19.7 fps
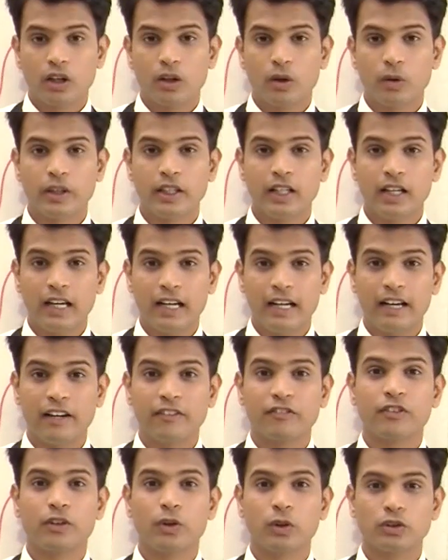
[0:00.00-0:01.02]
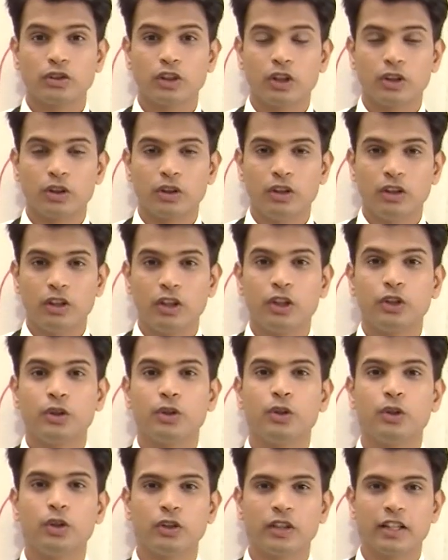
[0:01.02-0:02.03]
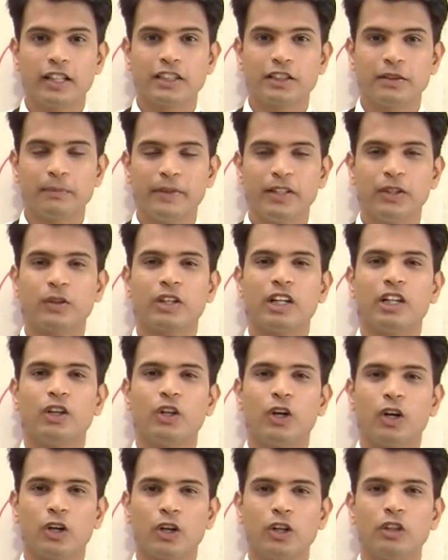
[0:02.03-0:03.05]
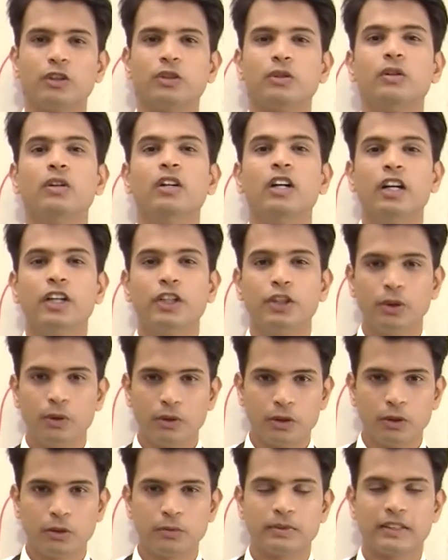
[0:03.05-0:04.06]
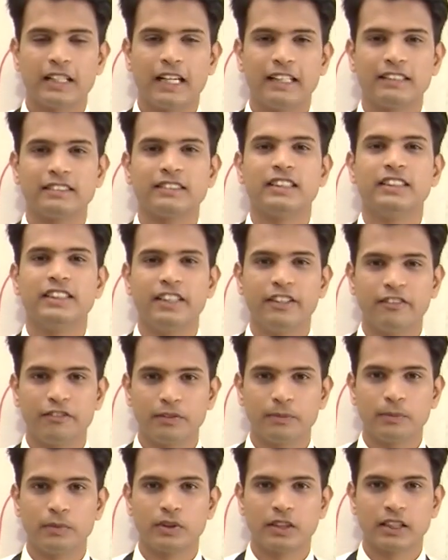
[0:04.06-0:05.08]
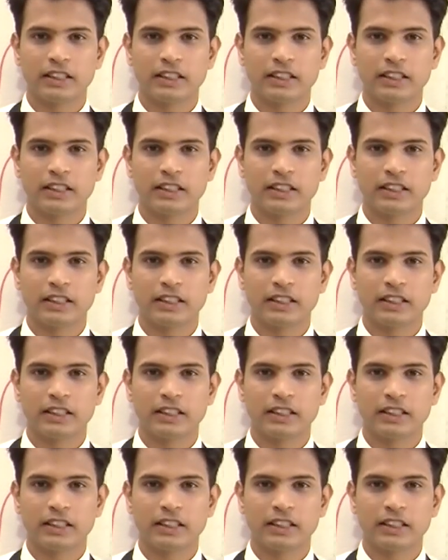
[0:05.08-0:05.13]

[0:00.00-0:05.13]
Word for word: Oh yeah, I have croissant dough. Know the recipe you can log on to YouTube slash Sanjeev Kapoor